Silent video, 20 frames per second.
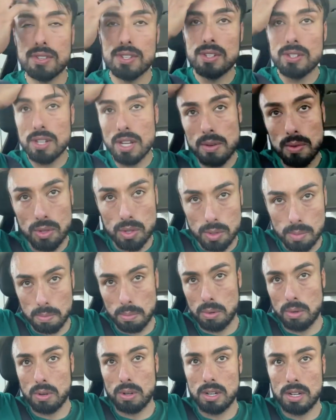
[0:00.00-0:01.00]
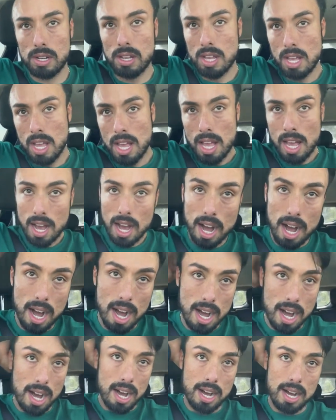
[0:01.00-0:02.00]
since I was born,
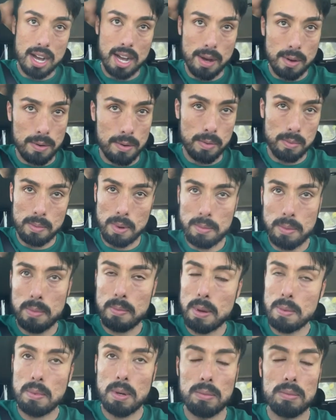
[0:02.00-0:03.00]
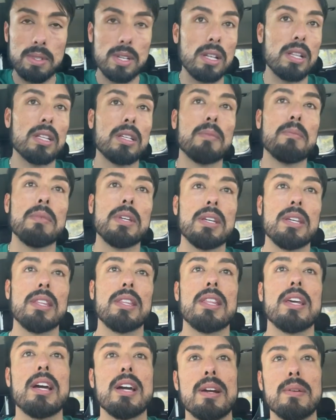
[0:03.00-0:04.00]
I remember my mom telling me
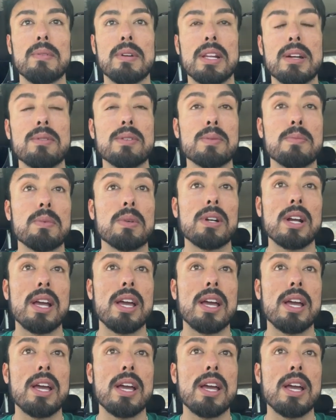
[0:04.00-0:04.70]
that when I was born,